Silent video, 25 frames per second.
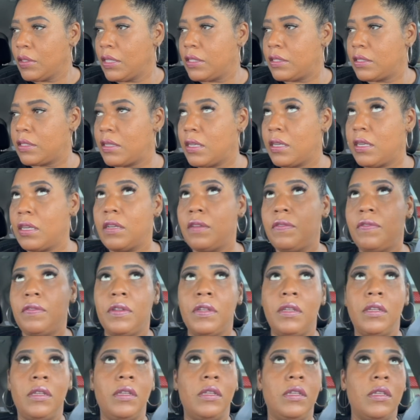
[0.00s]
stuff
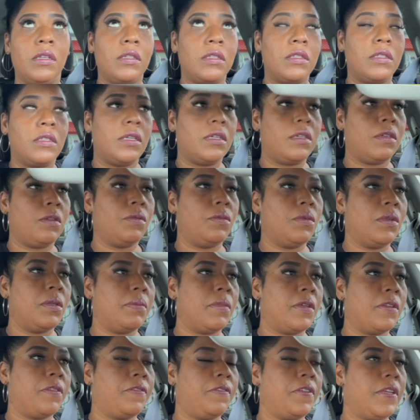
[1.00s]
so I don't want
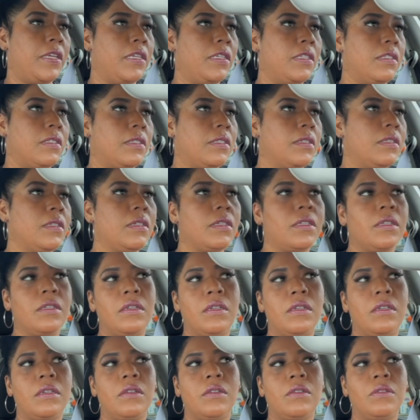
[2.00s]
my face
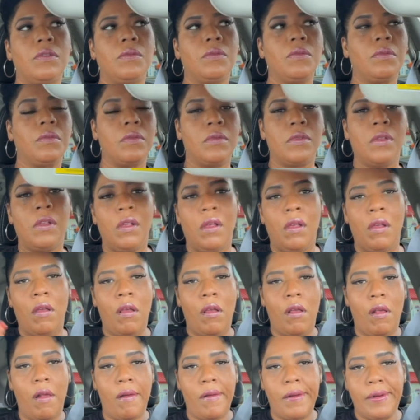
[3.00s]
looking
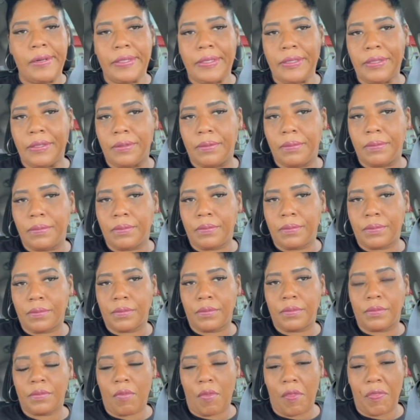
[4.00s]
all um
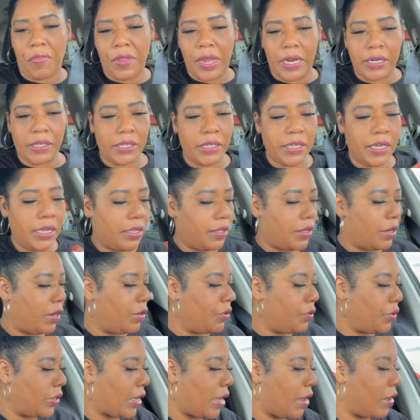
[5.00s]
not together.
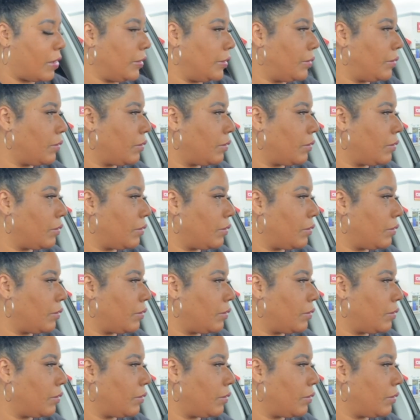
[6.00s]
Hold on y'all.